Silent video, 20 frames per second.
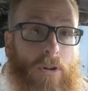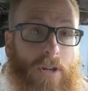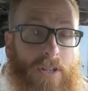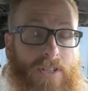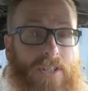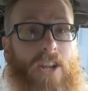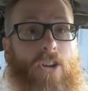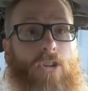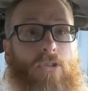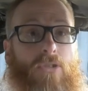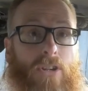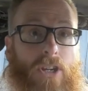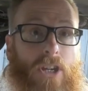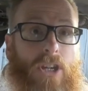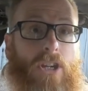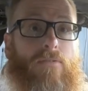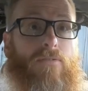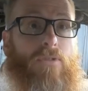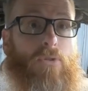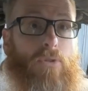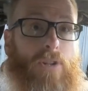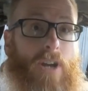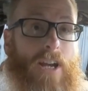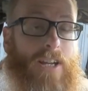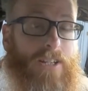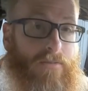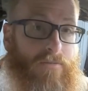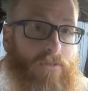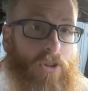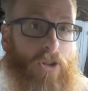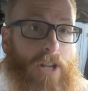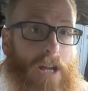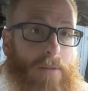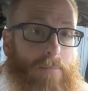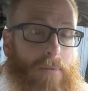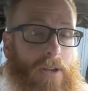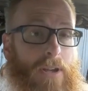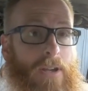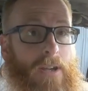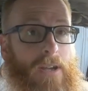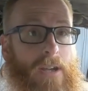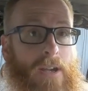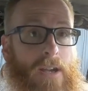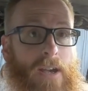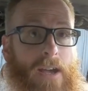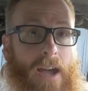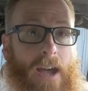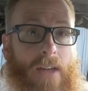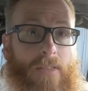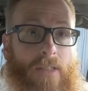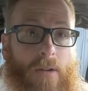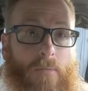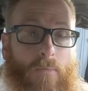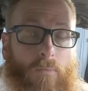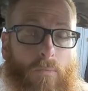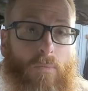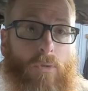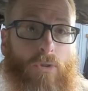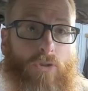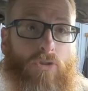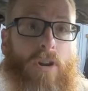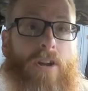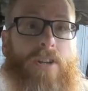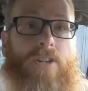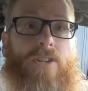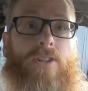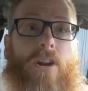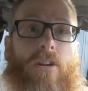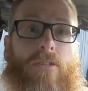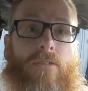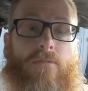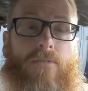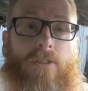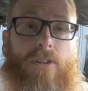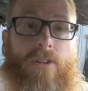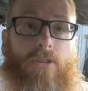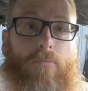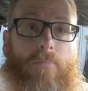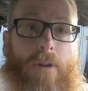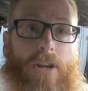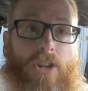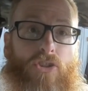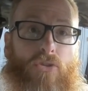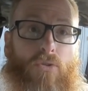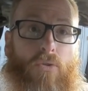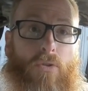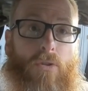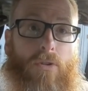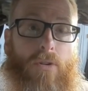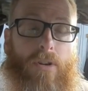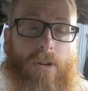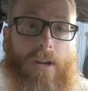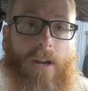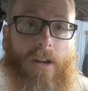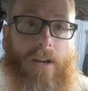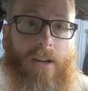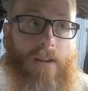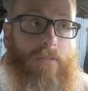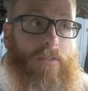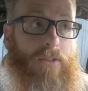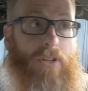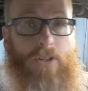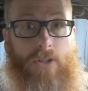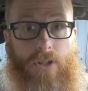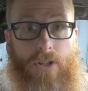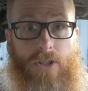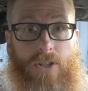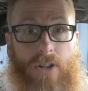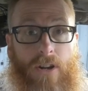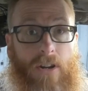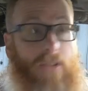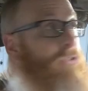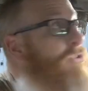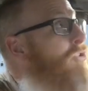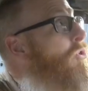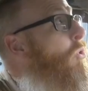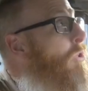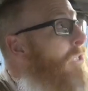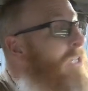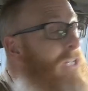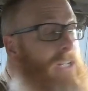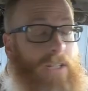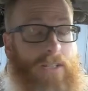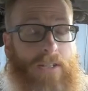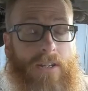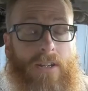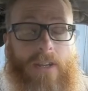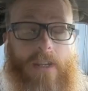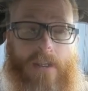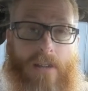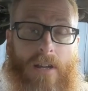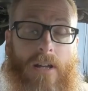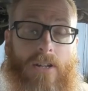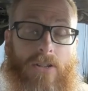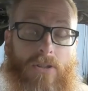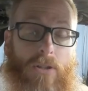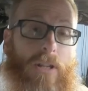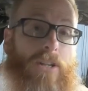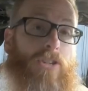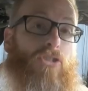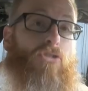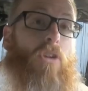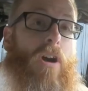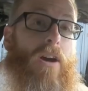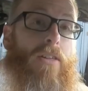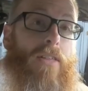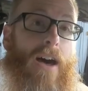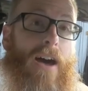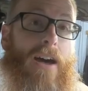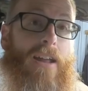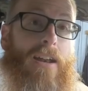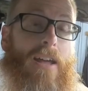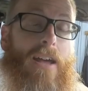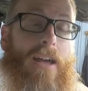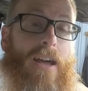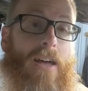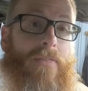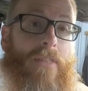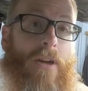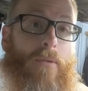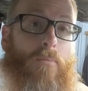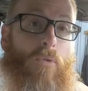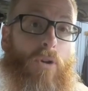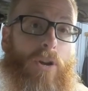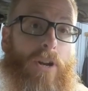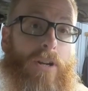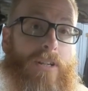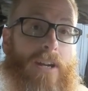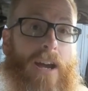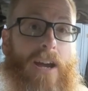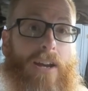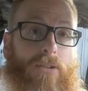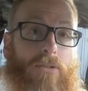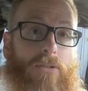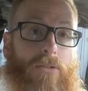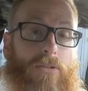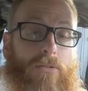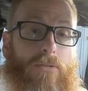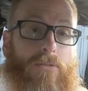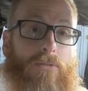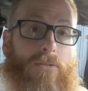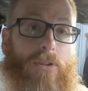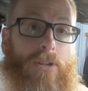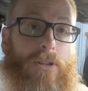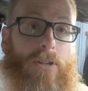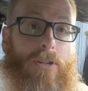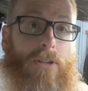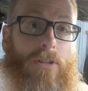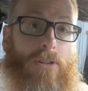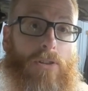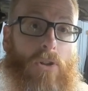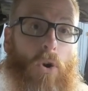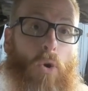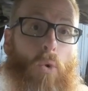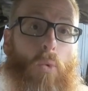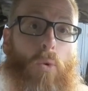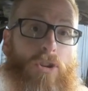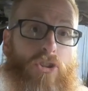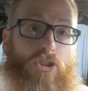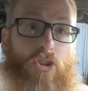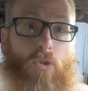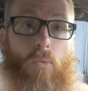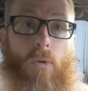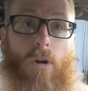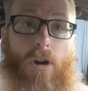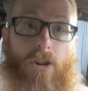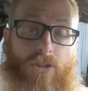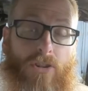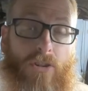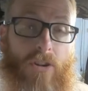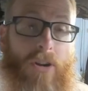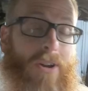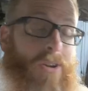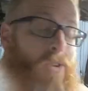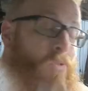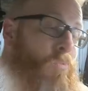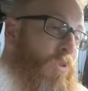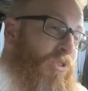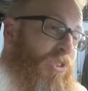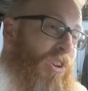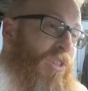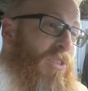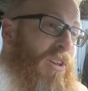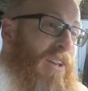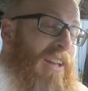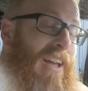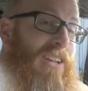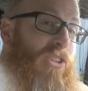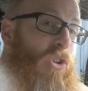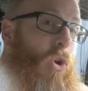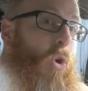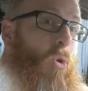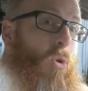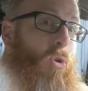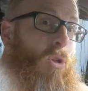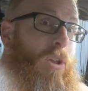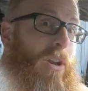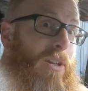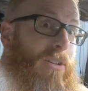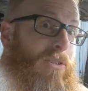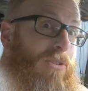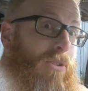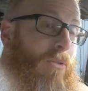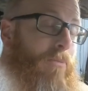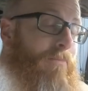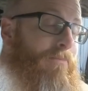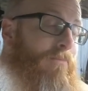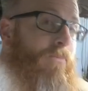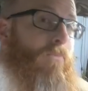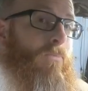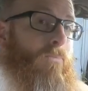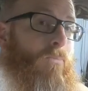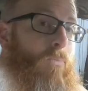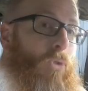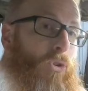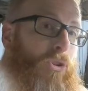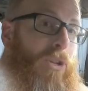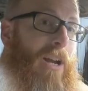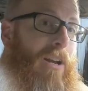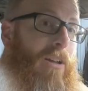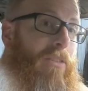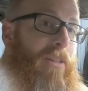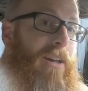cycle the key a few times, fill it up, and then we'll try and start the vehicle, make sure uh, everything's gonna start and there's no leaks. So let's try that, and then we're gonna tackle the low windshield washer, which I think has a hole in it. So we'll tackle that